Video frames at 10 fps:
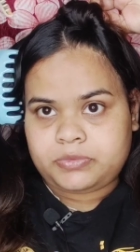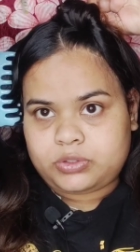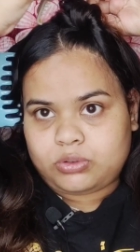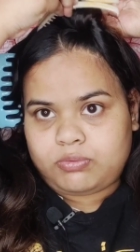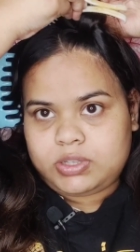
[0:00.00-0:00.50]

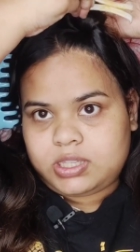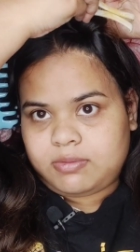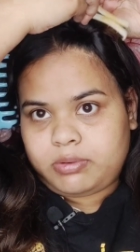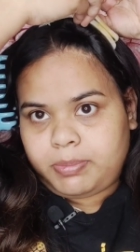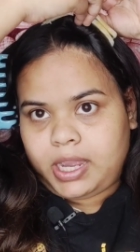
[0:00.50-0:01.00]
So
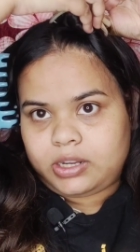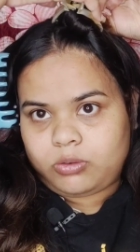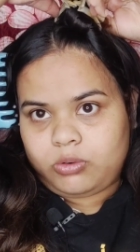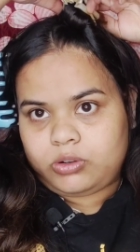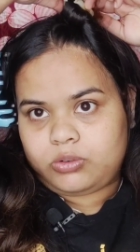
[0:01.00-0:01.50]
whichever part
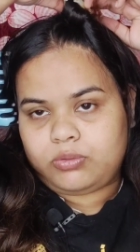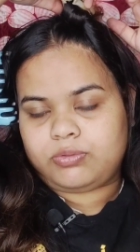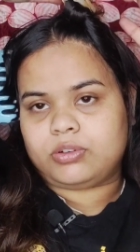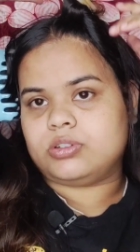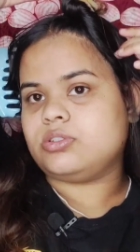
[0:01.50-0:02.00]
you're going to do
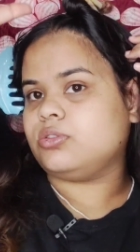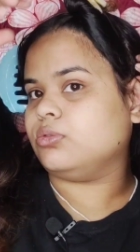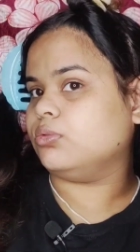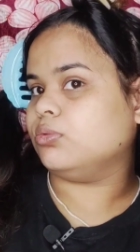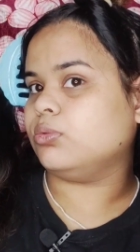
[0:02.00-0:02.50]
first,
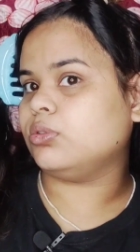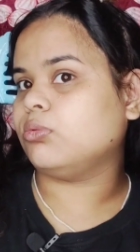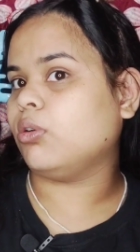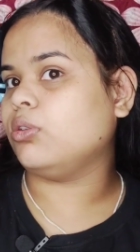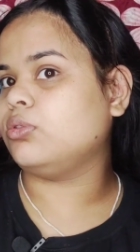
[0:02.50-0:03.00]
you would
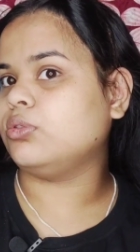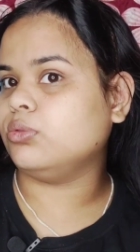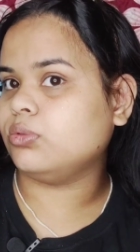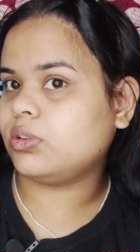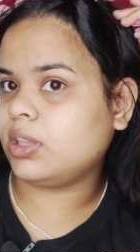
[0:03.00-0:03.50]
want to
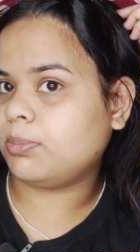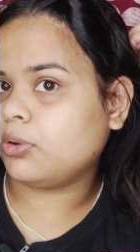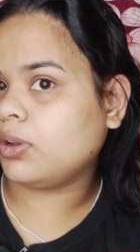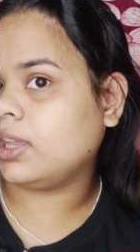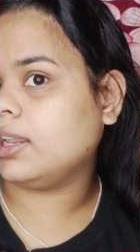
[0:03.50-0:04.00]
do, keep
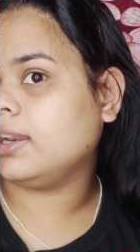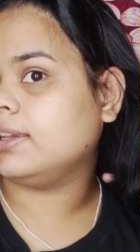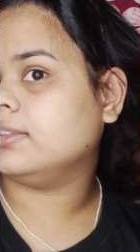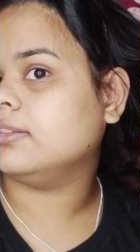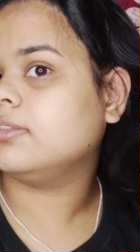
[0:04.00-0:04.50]
your hair
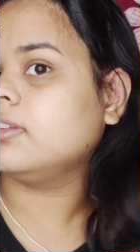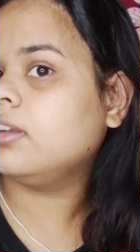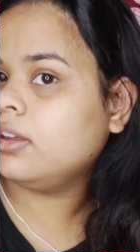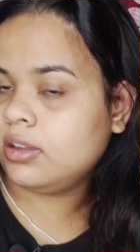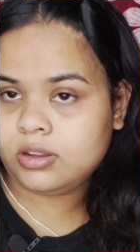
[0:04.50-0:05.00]
like this.
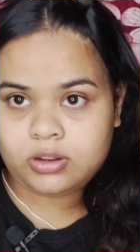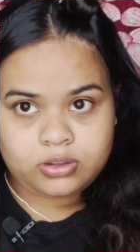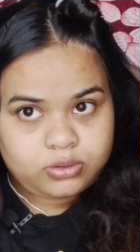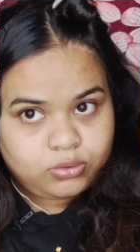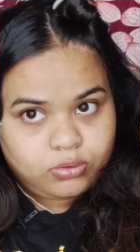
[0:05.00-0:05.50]

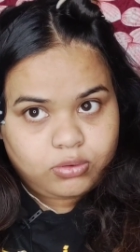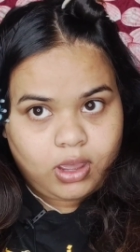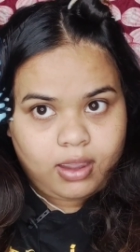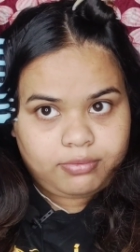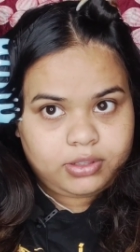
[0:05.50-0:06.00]
So
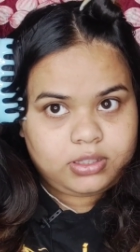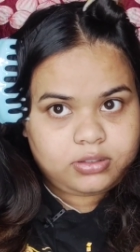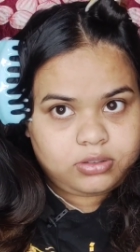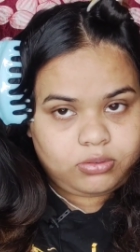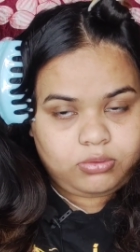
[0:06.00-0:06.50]
after
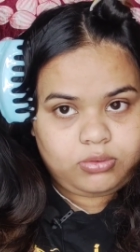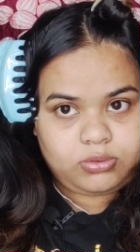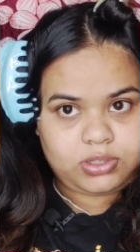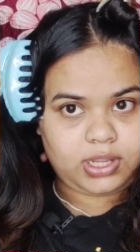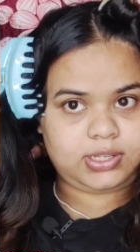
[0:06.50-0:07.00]
this, you're going
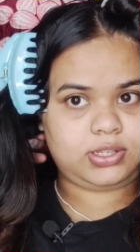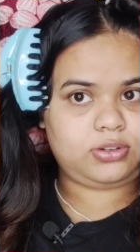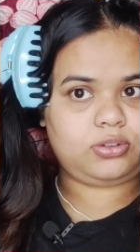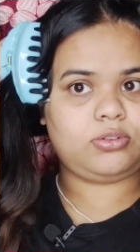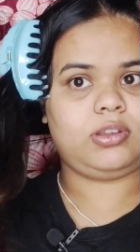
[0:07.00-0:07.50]
to
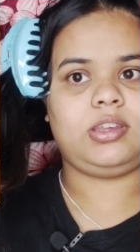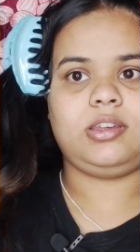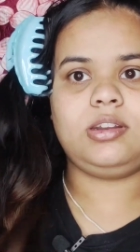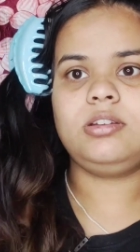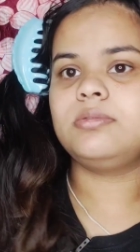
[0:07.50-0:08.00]
section your
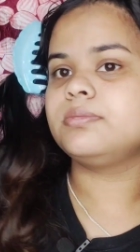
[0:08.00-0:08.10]
hair.